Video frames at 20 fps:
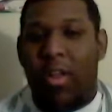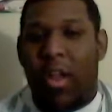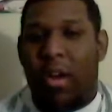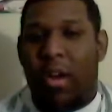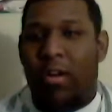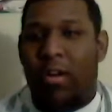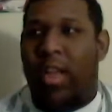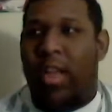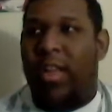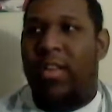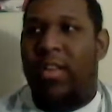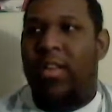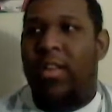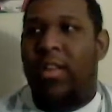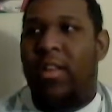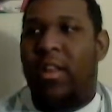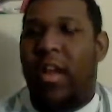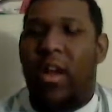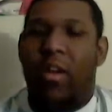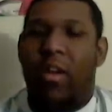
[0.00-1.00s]

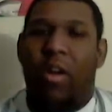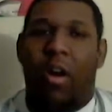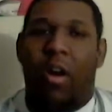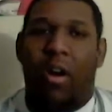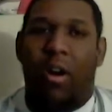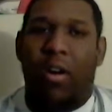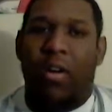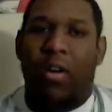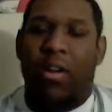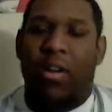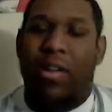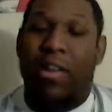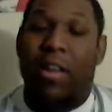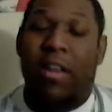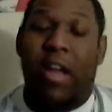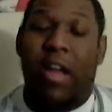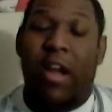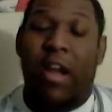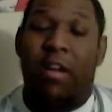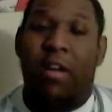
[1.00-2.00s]

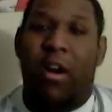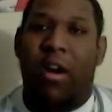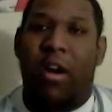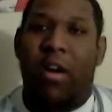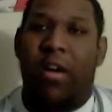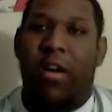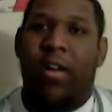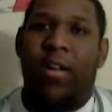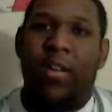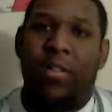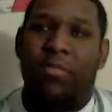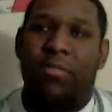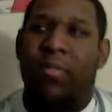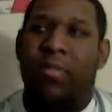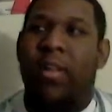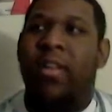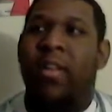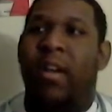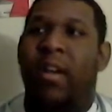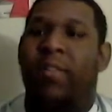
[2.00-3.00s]
arc,
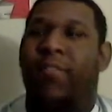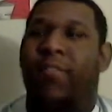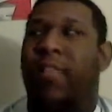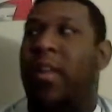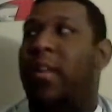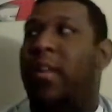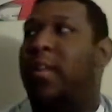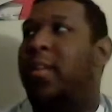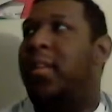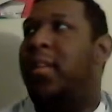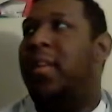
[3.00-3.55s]
doing nothing.